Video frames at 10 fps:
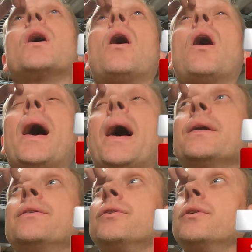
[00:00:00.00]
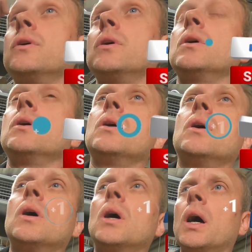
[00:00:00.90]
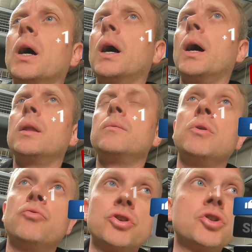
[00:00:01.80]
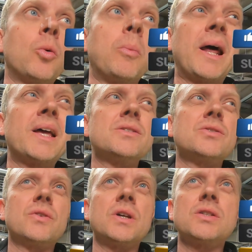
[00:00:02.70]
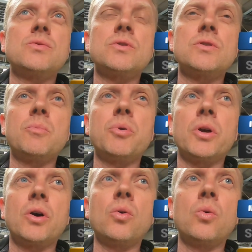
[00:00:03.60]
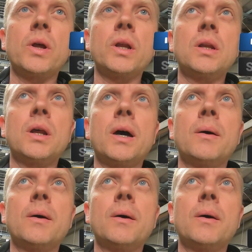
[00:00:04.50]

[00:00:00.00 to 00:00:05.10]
I had the original plans for this was to put it all in